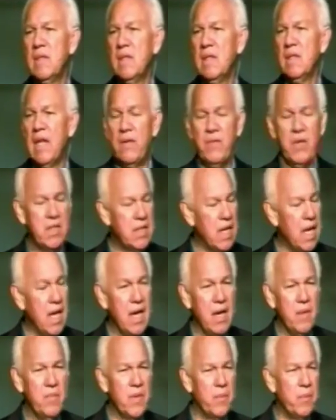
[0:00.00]
Every
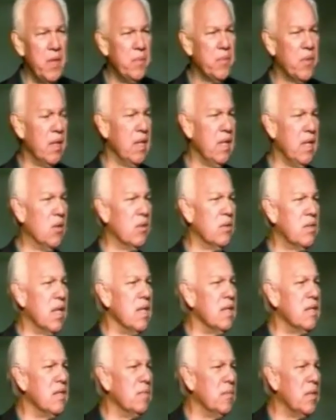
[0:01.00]
time the people in the Old
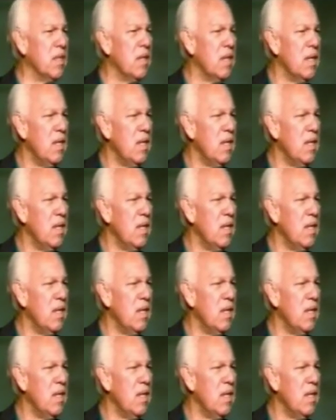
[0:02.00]
Testament